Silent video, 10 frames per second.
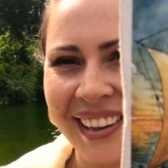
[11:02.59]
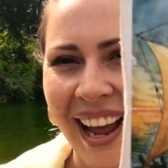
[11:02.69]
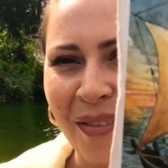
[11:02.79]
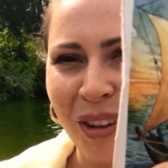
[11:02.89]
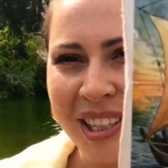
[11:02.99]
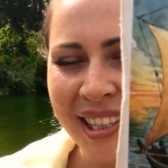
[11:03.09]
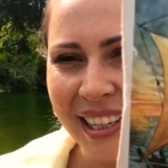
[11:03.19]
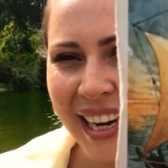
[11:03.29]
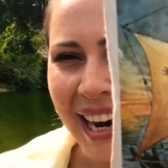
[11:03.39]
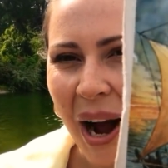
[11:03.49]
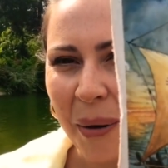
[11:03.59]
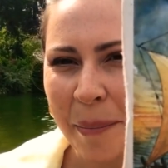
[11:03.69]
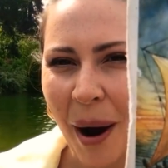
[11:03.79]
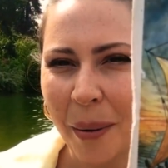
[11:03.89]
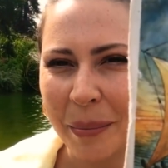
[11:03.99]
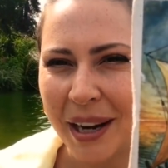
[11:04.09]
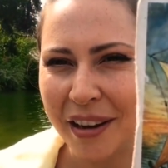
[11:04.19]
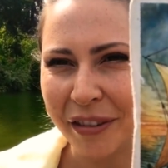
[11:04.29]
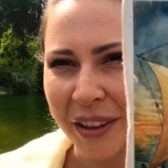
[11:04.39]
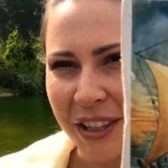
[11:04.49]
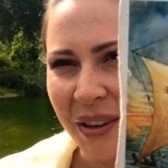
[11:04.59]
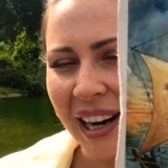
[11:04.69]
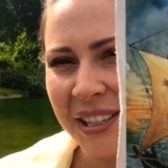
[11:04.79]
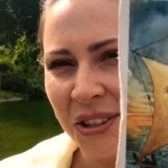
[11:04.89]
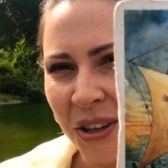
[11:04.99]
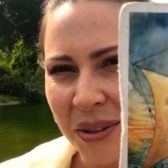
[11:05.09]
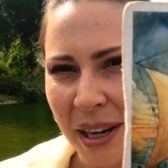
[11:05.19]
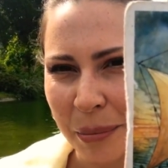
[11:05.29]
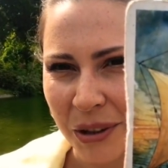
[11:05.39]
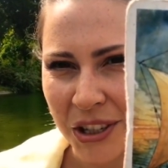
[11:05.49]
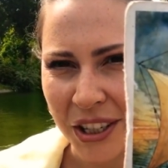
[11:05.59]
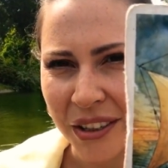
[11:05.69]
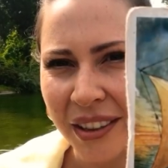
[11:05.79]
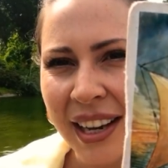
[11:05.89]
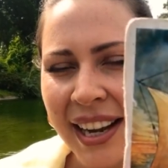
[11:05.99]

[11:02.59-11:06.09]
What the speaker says: And what's sticking out about me for you guys who chose number 2